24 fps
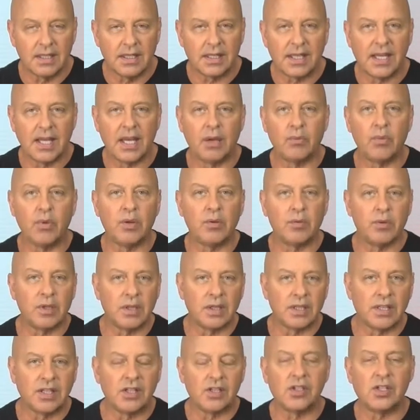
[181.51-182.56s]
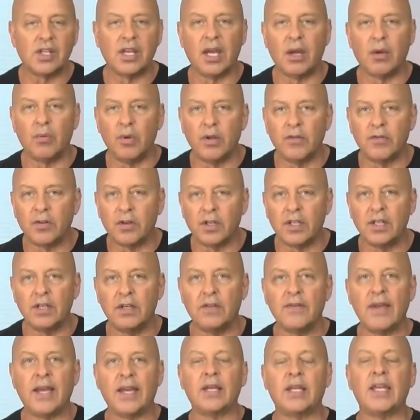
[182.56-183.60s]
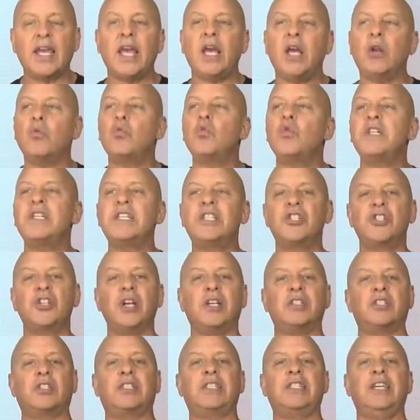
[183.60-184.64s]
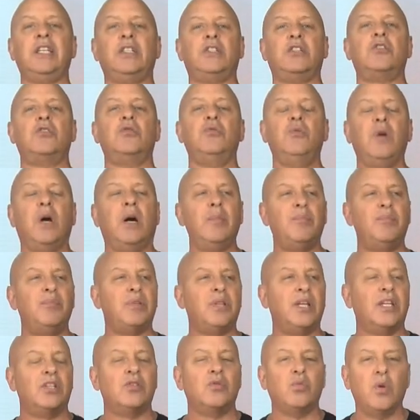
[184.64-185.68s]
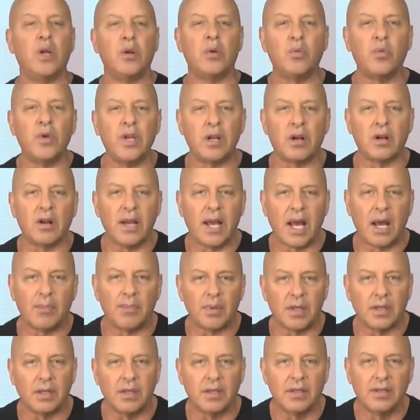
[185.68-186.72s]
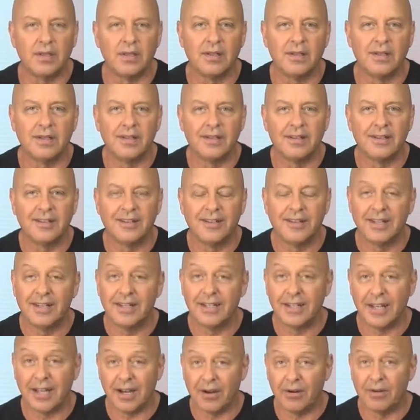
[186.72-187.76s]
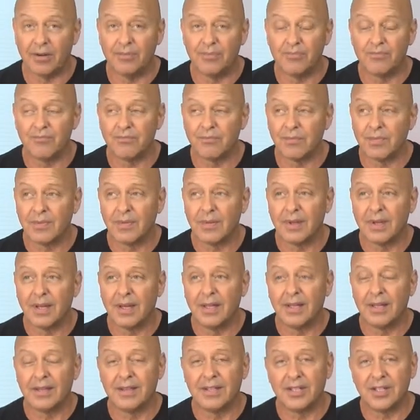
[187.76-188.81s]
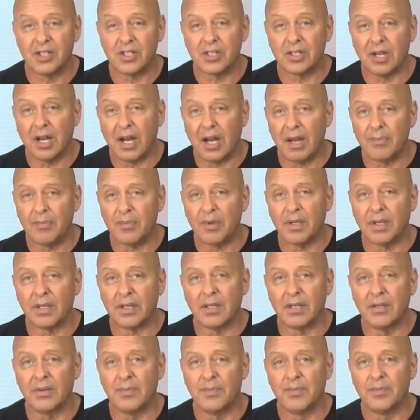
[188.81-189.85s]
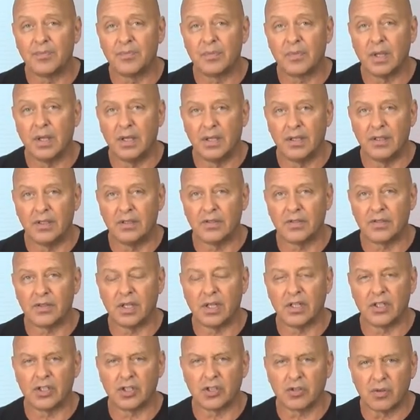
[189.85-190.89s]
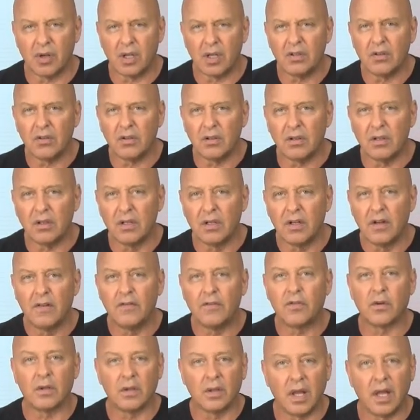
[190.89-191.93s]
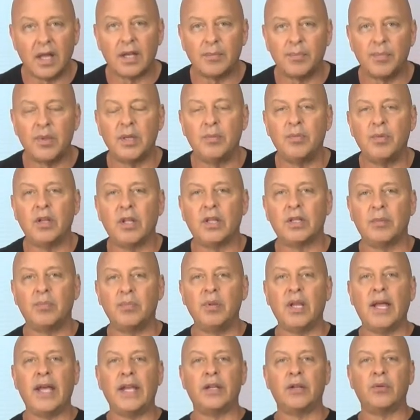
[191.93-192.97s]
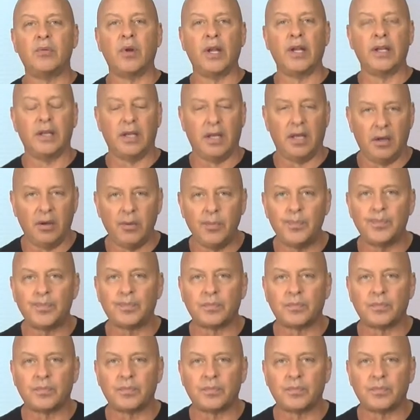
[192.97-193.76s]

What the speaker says: can we release, can we forgive, and can we just get to a place where we are happy? Now, this topic is a struggle for a lot of people on the planet right now.